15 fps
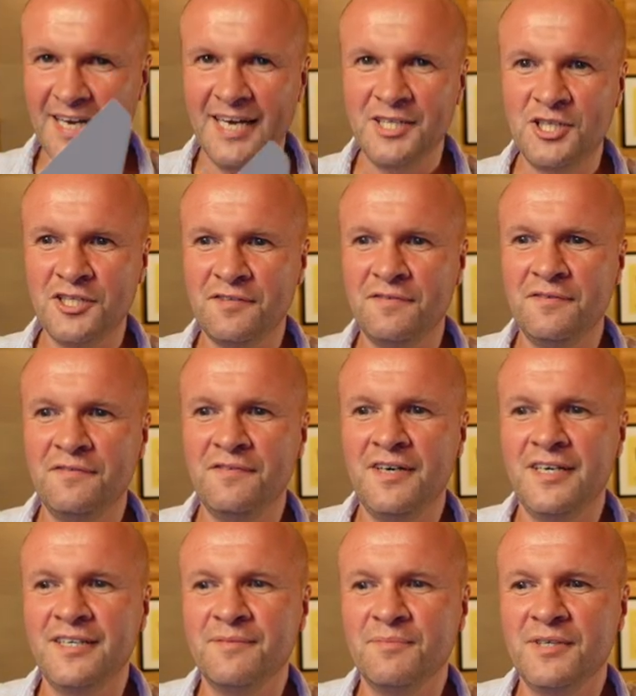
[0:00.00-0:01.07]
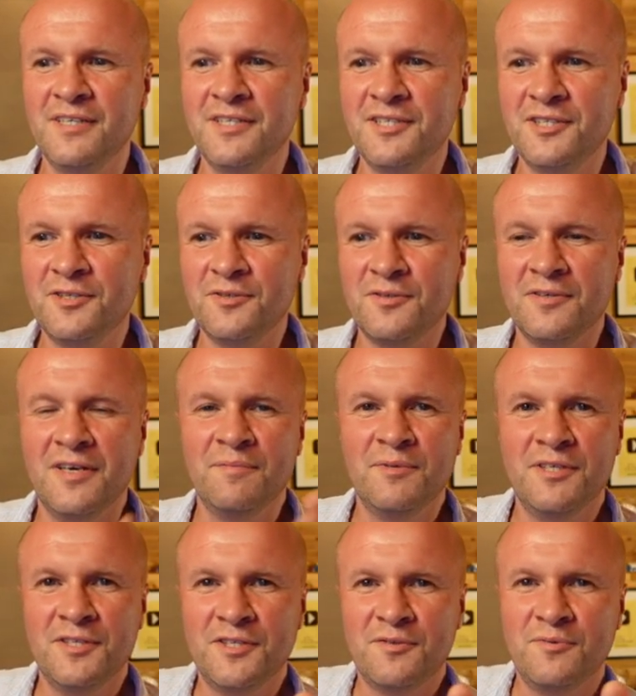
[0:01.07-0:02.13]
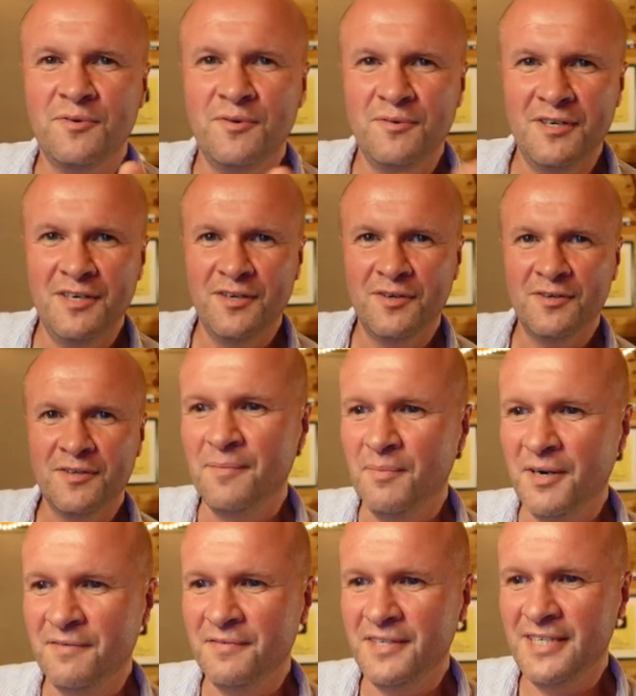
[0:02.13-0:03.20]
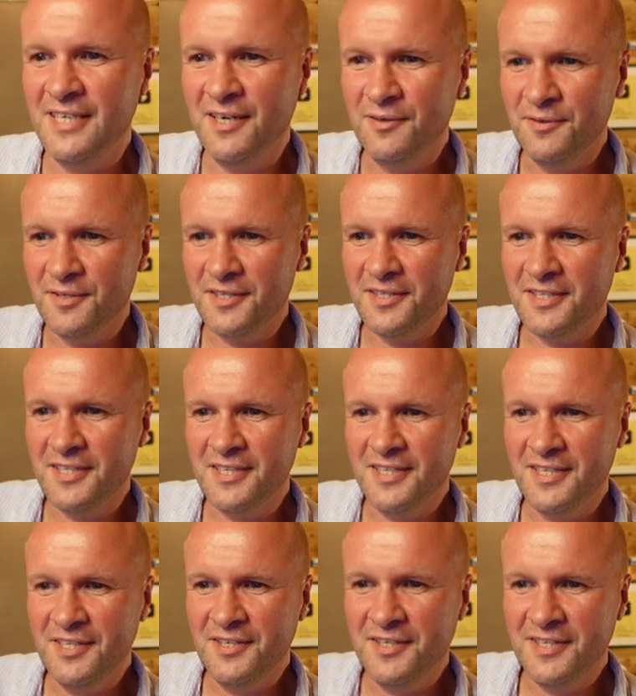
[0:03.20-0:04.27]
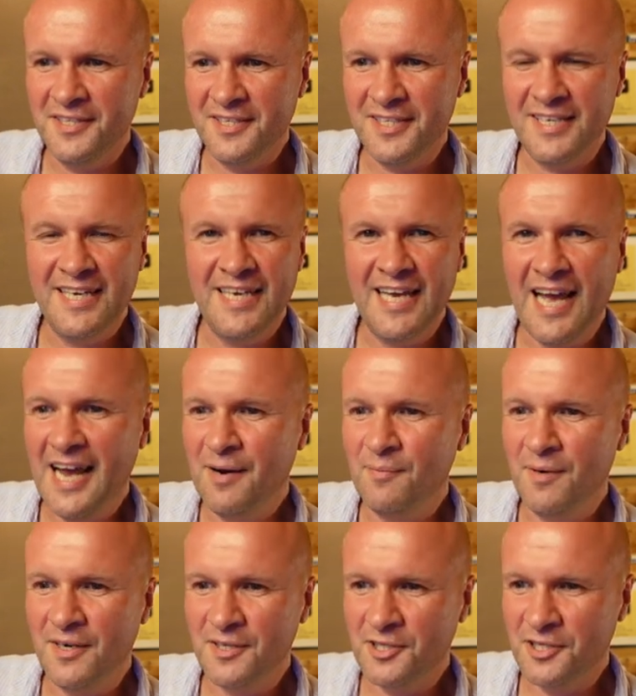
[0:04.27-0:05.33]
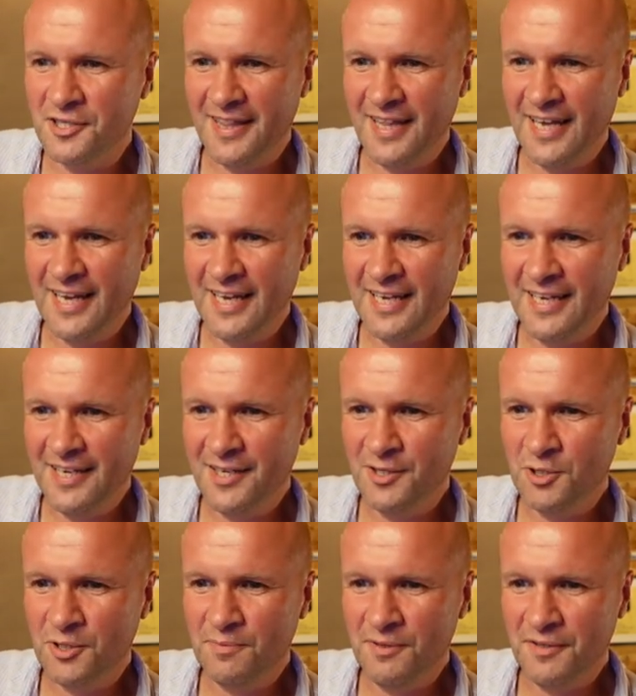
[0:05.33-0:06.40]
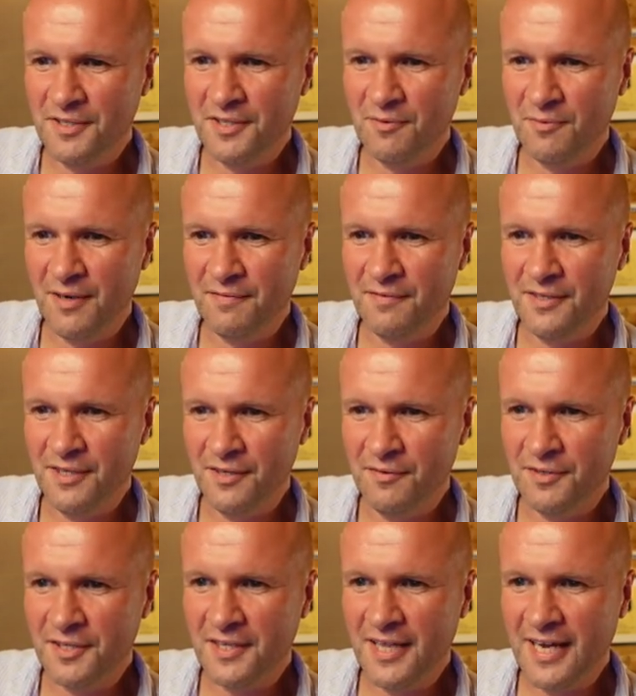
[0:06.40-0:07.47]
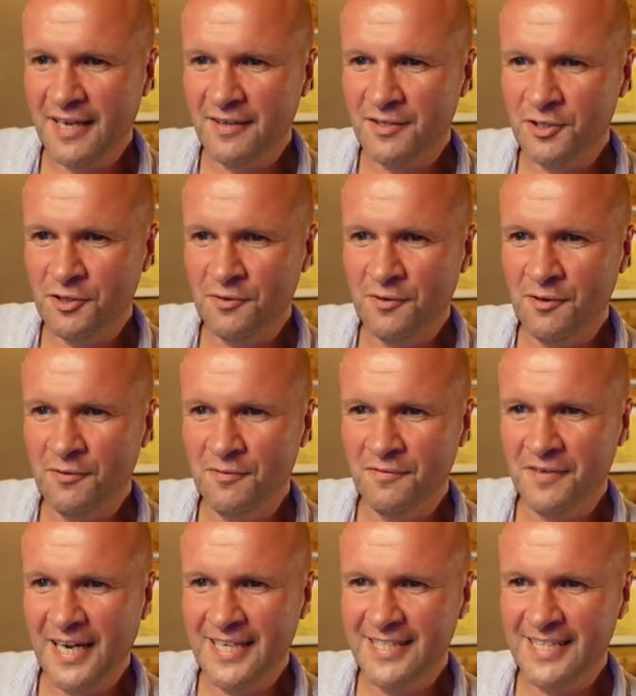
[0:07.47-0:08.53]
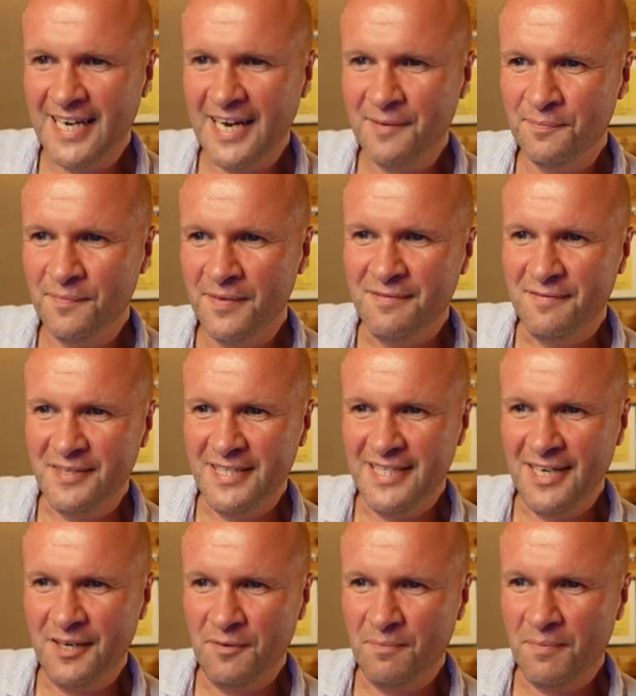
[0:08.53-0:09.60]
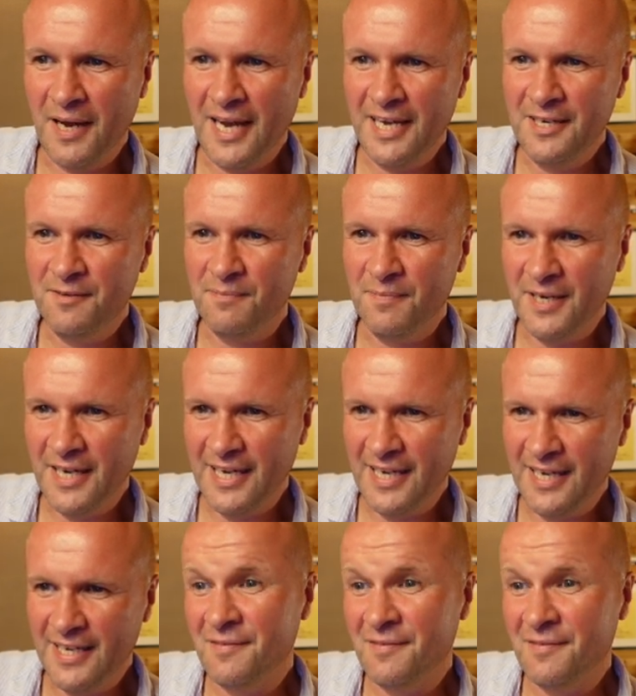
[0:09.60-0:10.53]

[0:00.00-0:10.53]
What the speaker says: And just for fun, I'm gonna scroll along my videos so that you can see how much they contribute to the revenue. So that Jean-Claude Van Damme video paid me